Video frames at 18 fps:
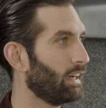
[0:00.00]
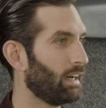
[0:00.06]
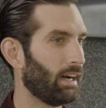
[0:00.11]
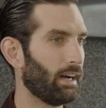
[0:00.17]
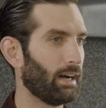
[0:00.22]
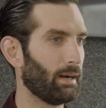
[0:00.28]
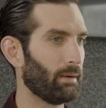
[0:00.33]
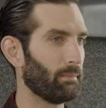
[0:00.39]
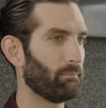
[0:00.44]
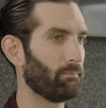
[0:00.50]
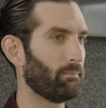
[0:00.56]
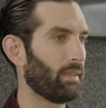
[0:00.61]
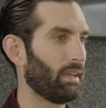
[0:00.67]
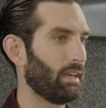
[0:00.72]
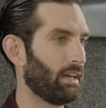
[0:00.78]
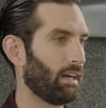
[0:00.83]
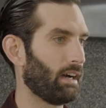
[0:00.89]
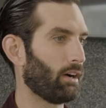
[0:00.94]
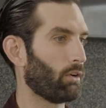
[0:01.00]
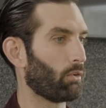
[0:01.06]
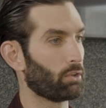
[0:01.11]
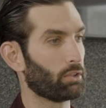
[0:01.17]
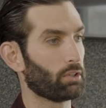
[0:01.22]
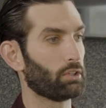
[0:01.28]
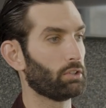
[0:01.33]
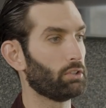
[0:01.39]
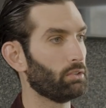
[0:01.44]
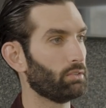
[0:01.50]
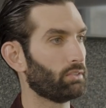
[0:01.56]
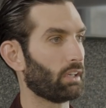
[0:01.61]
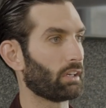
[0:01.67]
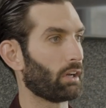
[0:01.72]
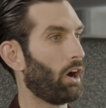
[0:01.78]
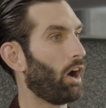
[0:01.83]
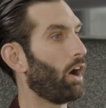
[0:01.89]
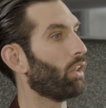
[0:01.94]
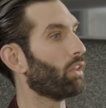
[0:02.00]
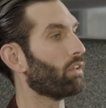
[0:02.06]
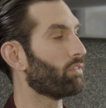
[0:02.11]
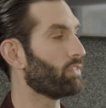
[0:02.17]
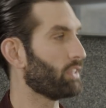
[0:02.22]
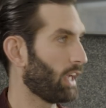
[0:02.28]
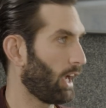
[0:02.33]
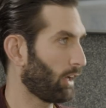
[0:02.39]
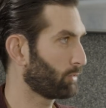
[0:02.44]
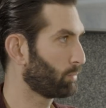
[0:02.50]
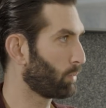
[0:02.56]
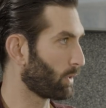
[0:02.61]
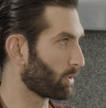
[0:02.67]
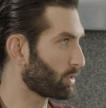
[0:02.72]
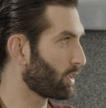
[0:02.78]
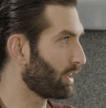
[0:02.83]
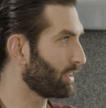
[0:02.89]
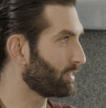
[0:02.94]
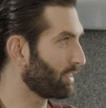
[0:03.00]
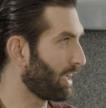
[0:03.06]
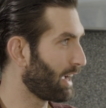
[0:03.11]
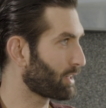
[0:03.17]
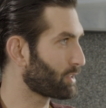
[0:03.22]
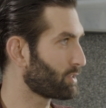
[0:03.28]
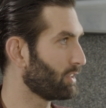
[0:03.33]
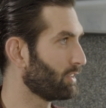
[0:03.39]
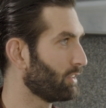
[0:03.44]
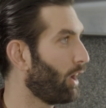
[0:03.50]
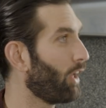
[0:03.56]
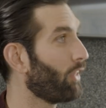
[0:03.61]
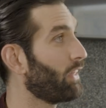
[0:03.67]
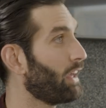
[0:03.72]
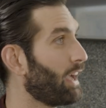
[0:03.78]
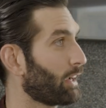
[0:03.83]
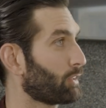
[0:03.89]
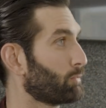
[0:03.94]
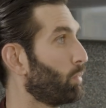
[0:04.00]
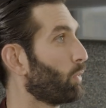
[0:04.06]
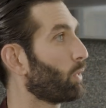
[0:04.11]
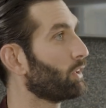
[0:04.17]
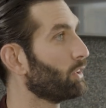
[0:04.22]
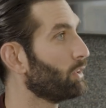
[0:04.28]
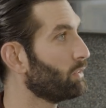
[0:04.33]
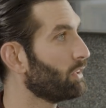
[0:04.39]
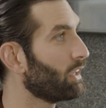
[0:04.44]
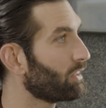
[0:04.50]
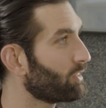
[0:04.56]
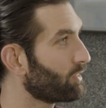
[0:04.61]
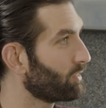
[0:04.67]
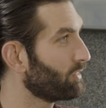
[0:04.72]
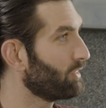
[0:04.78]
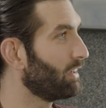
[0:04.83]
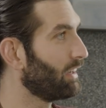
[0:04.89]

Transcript: or you're using all of the export units,